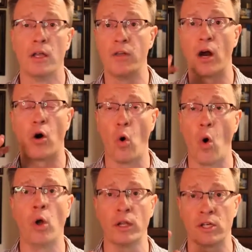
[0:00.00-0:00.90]
They're
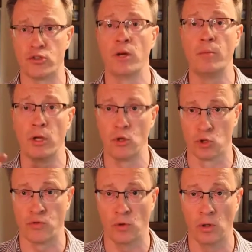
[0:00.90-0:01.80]
all extremely
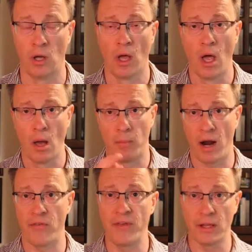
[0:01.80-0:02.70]
useful, but
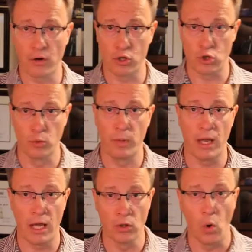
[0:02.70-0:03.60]
I think there should
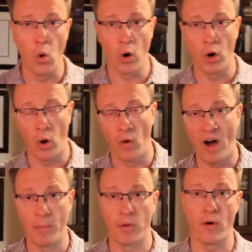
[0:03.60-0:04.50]
be an order of
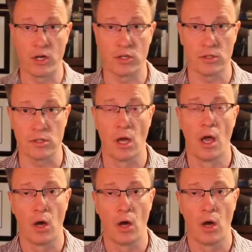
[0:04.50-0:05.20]
operations.